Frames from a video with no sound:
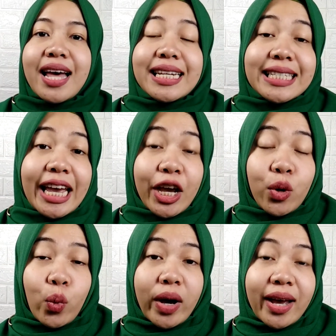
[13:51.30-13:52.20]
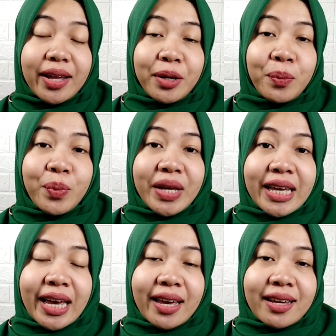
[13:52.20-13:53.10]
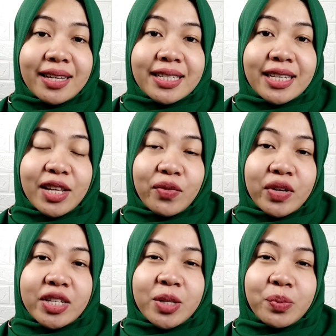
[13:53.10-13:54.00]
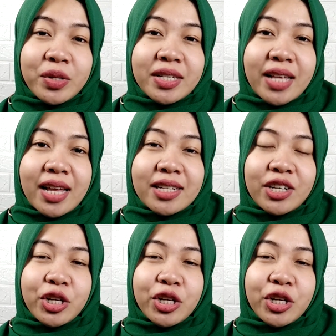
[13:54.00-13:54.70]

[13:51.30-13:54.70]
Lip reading: The second one, being a television presenter,